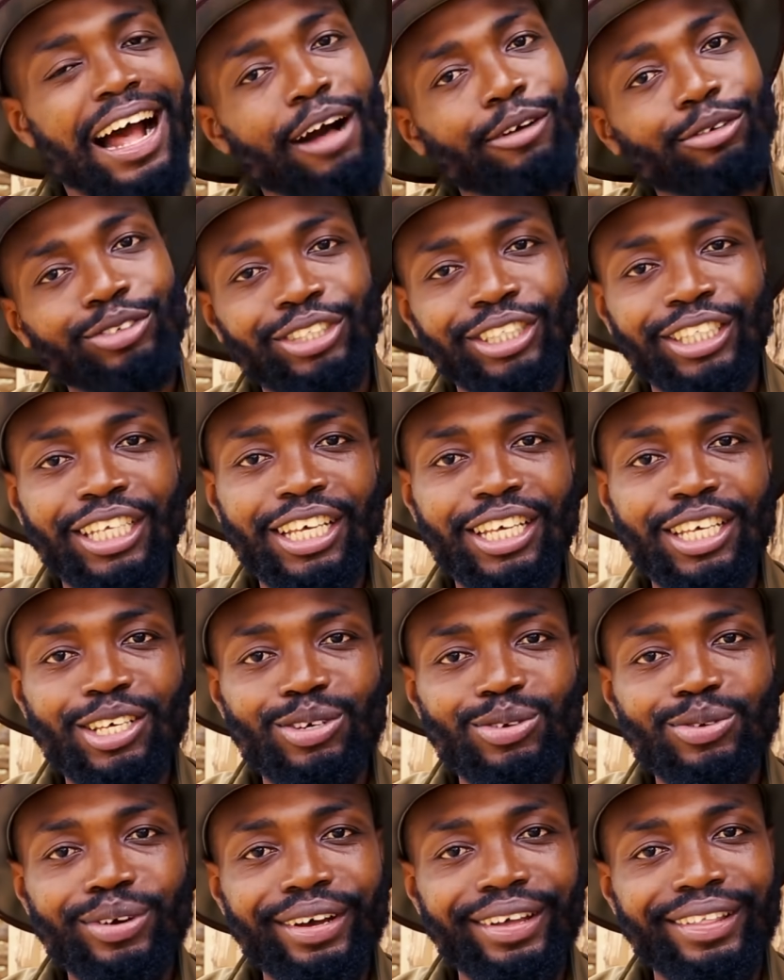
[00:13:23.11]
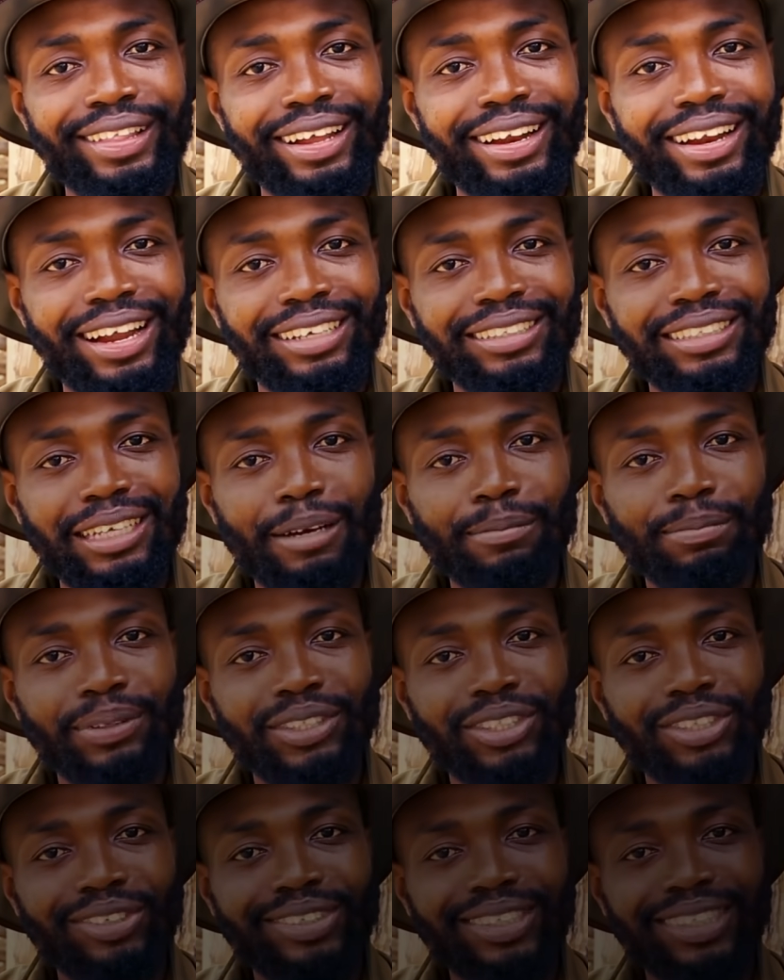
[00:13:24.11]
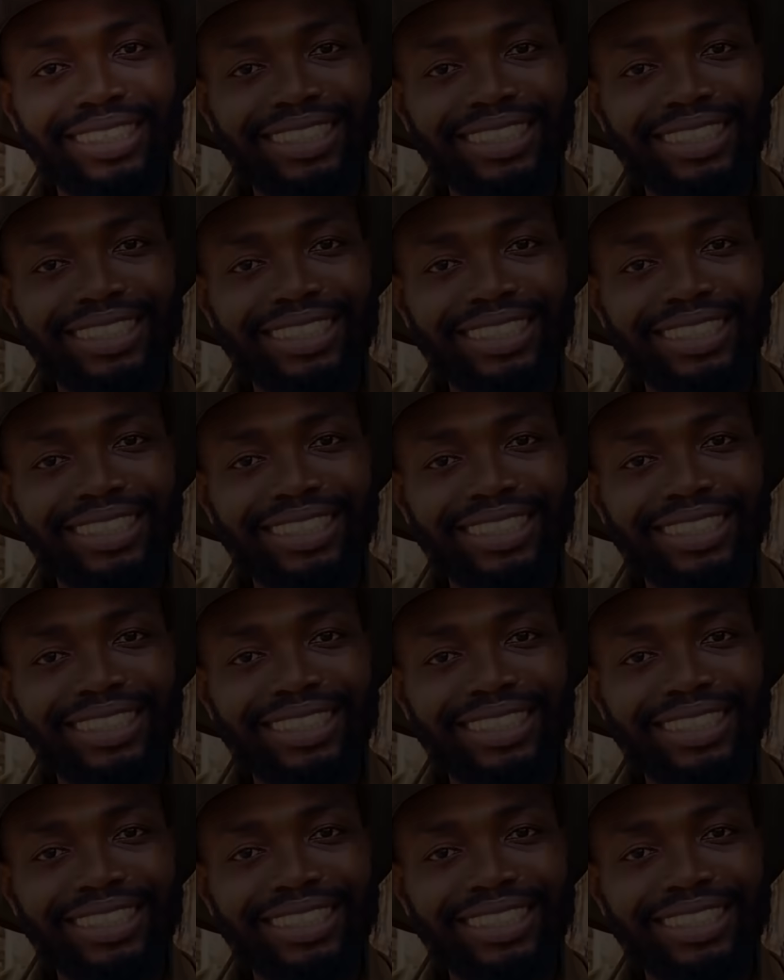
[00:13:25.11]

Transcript: I will see you in the next episode.